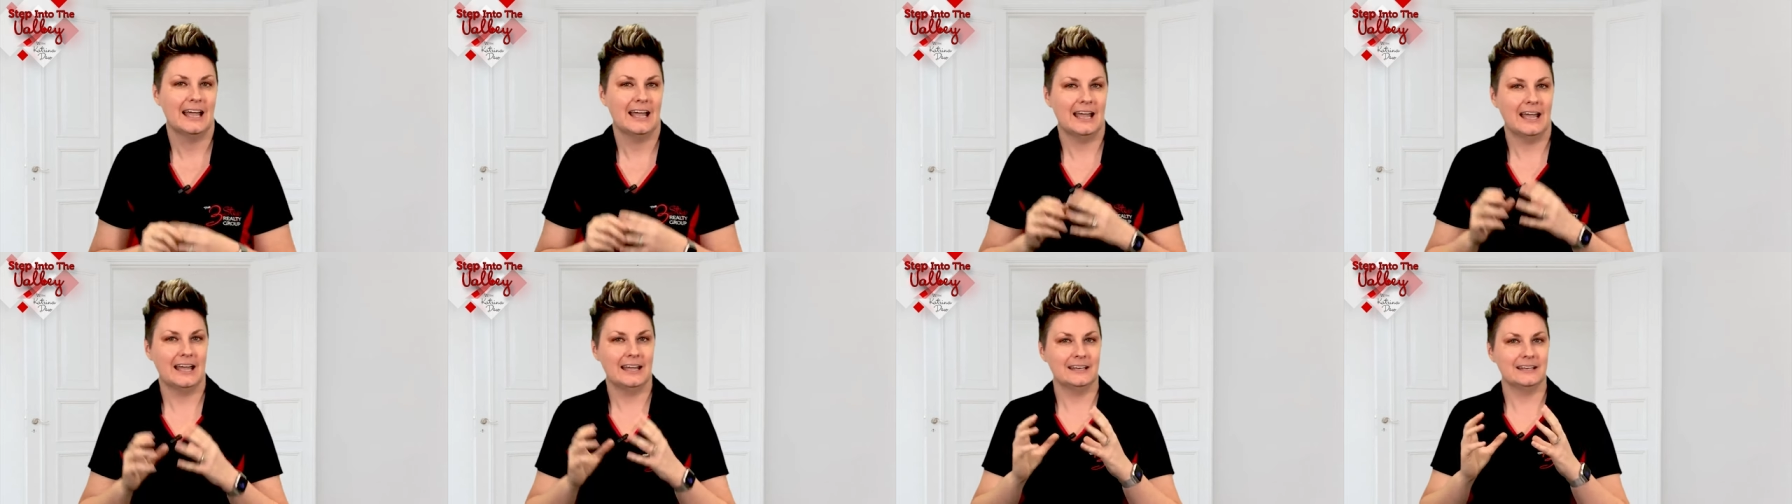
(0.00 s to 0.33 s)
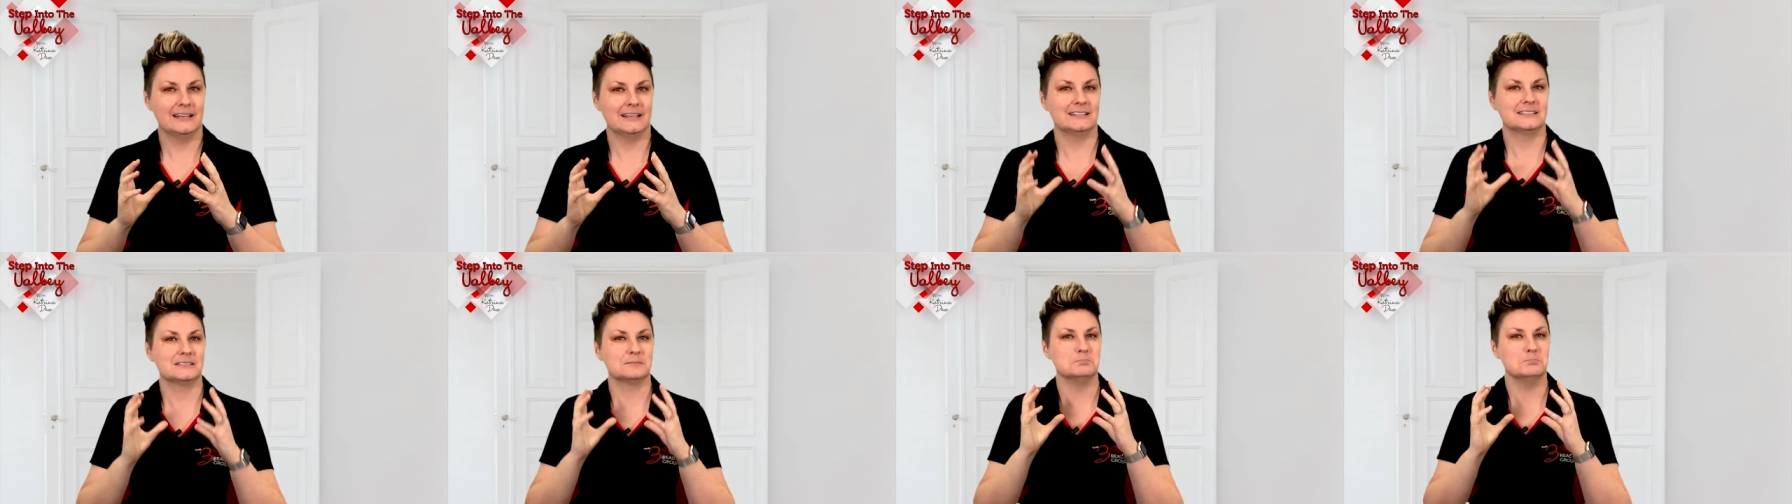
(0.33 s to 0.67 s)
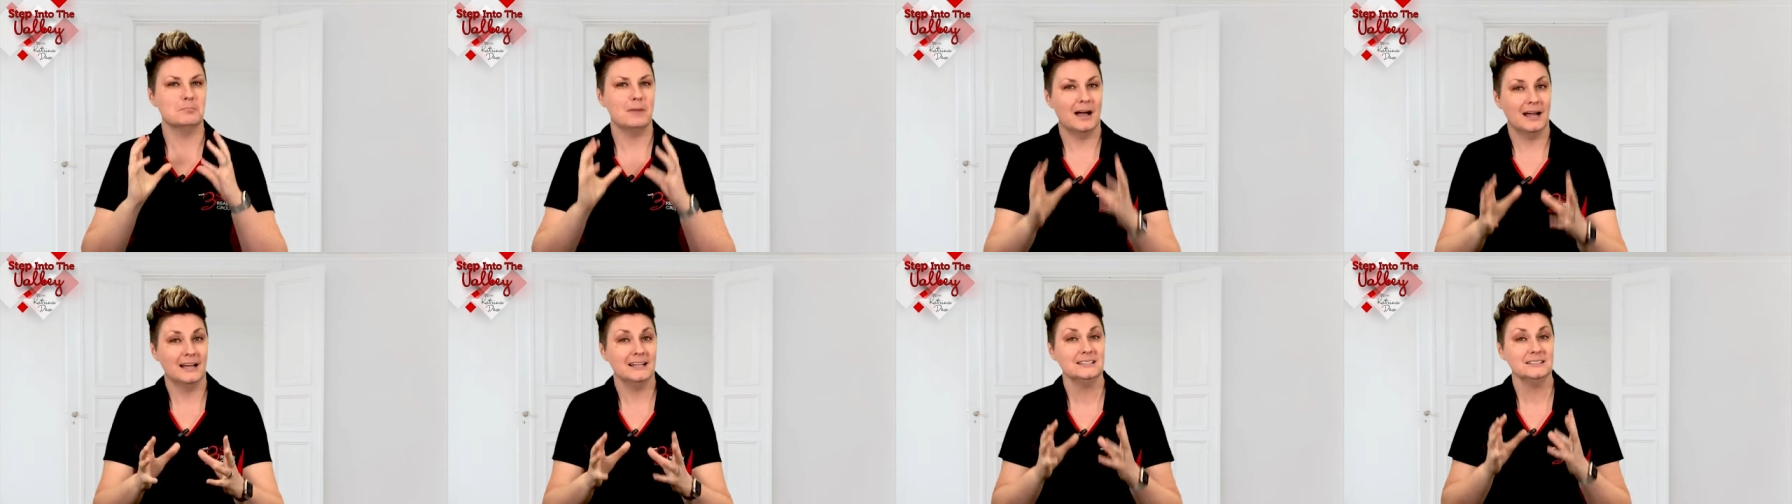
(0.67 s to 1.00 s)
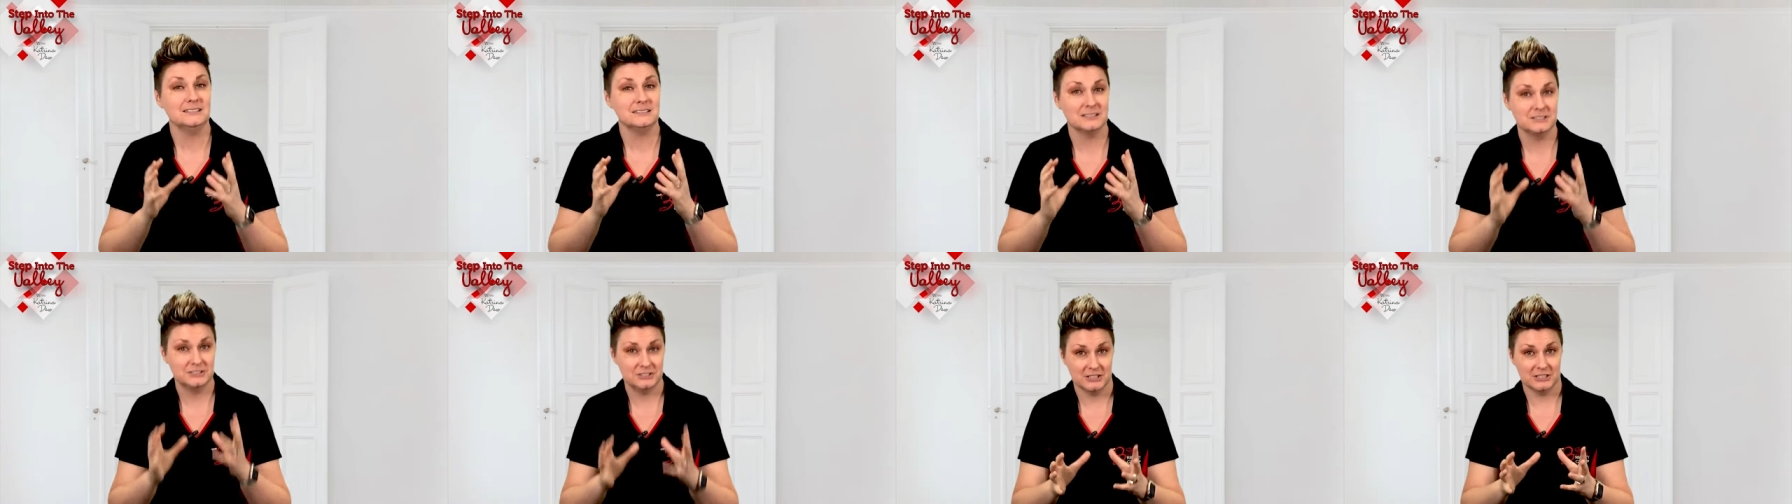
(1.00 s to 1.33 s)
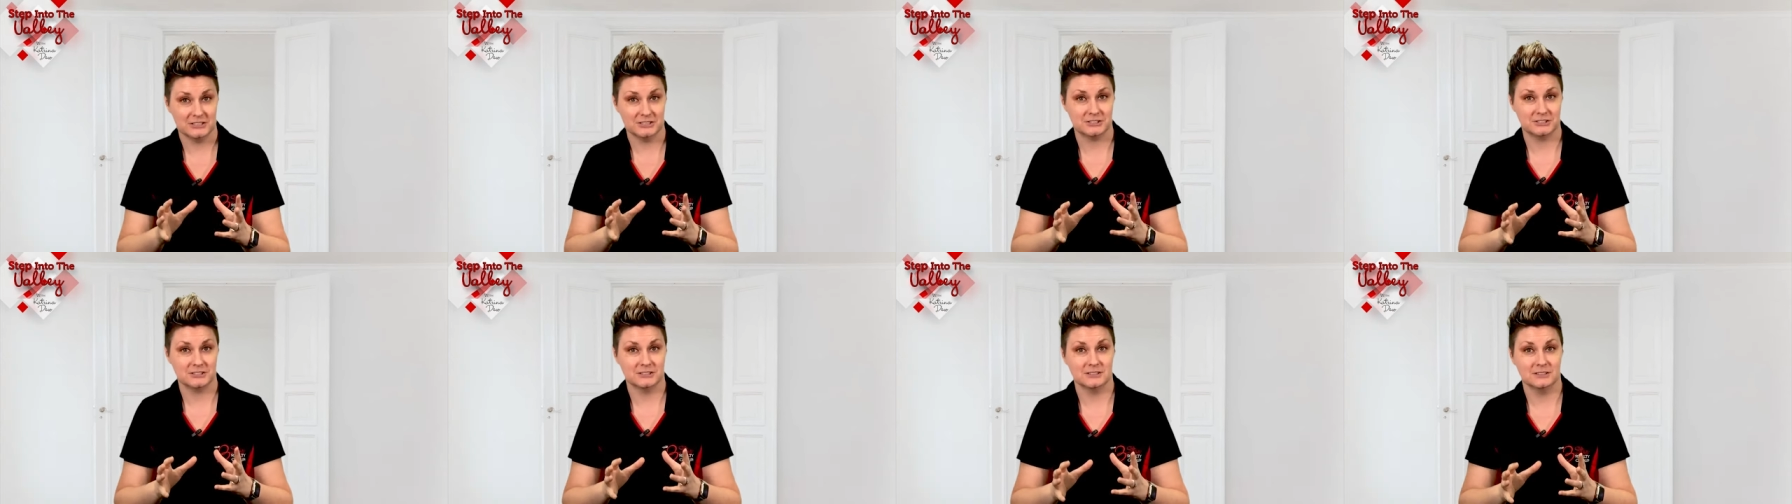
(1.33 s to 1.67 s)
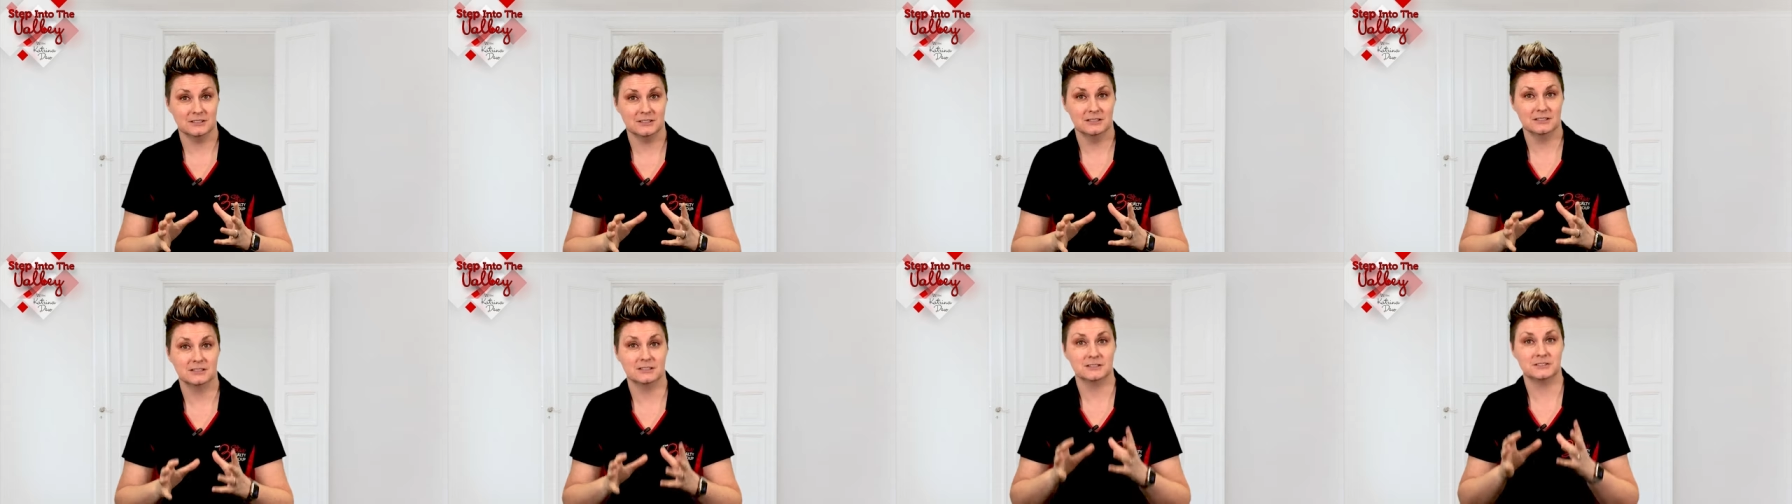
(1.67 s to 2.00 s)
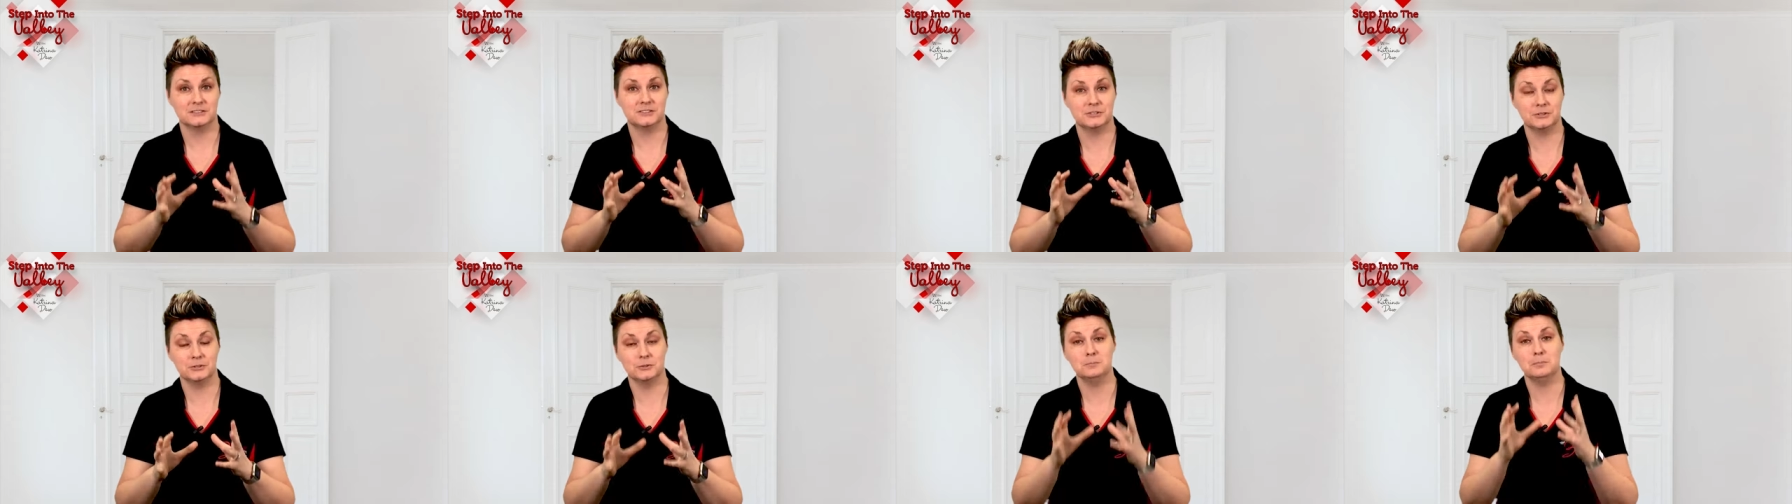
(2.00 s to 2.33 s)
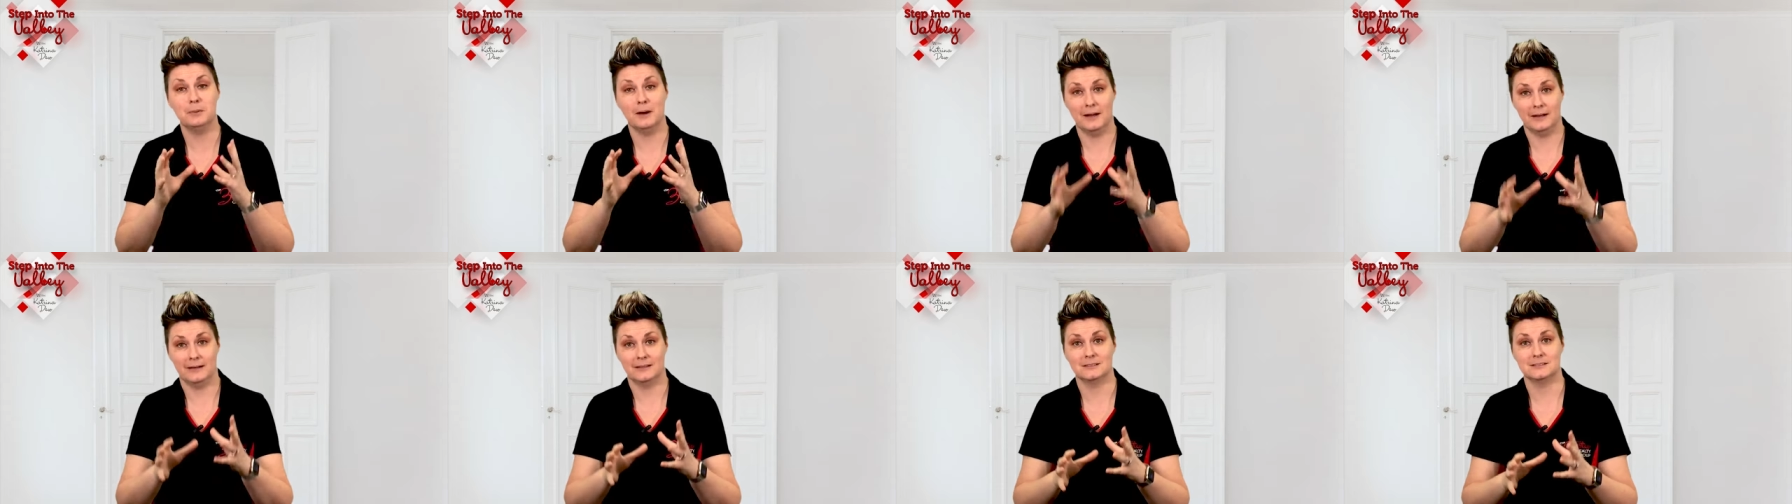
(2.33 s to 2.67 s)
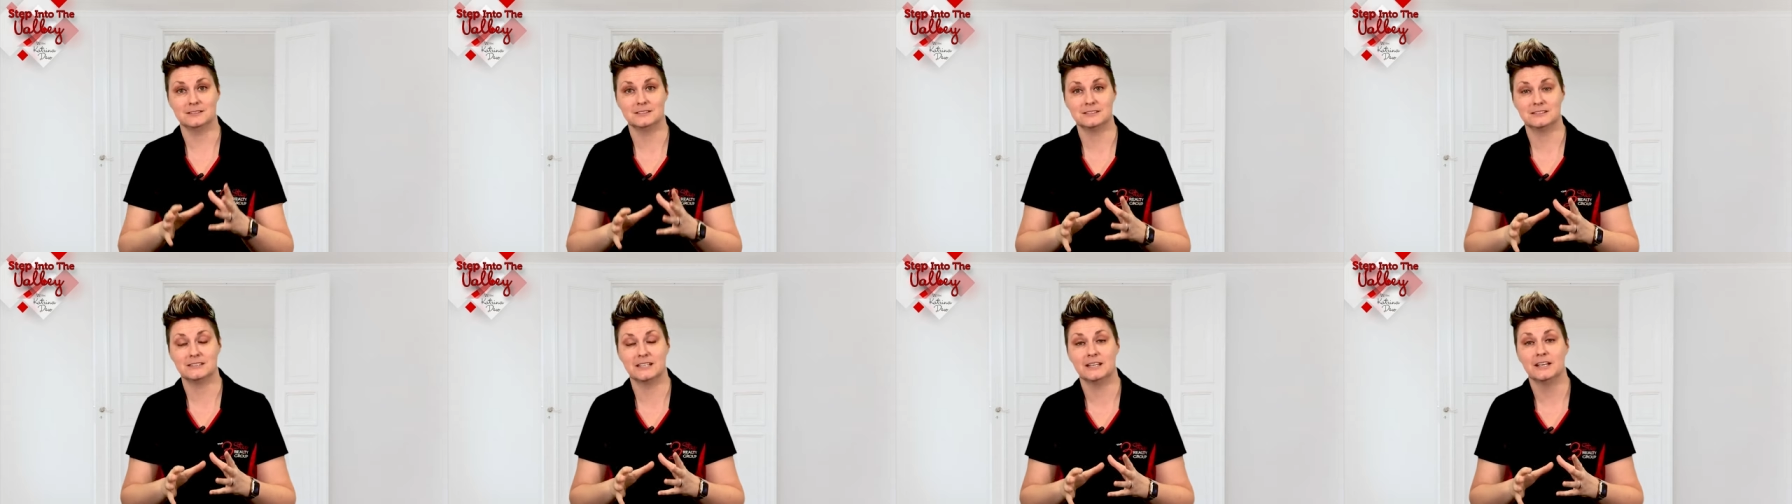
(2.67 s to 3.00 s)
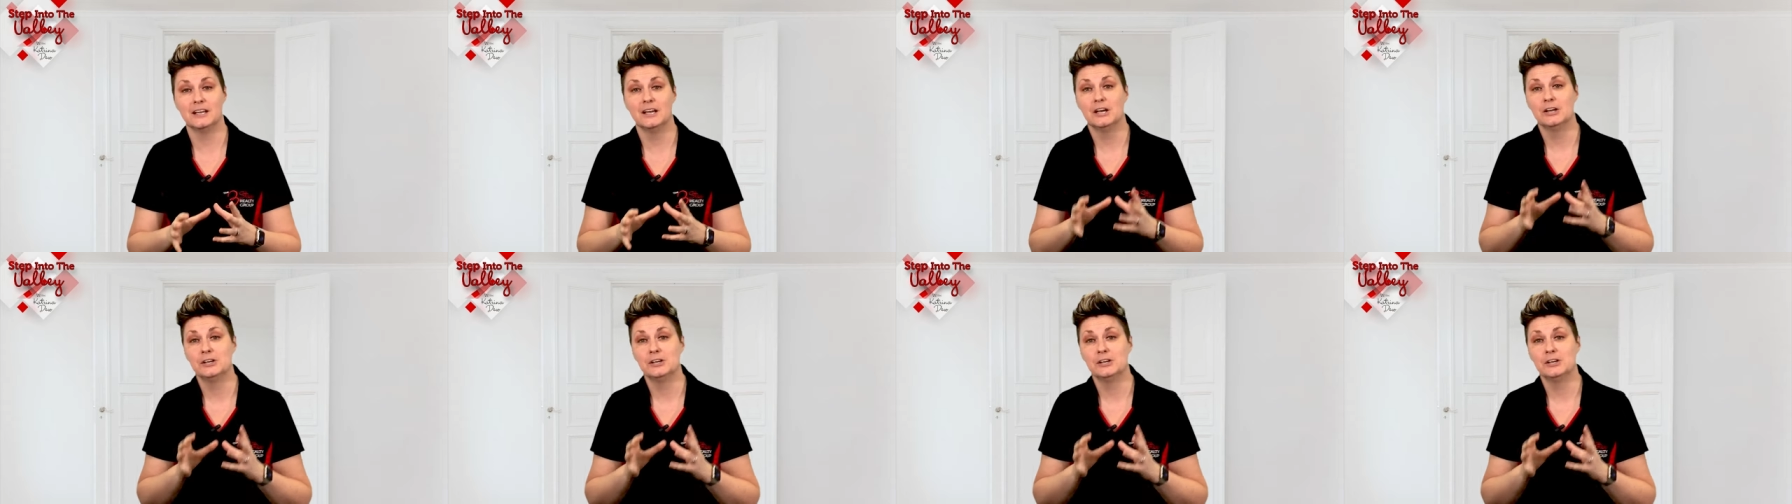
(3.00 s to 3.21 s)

And it is my suggestion to buyers that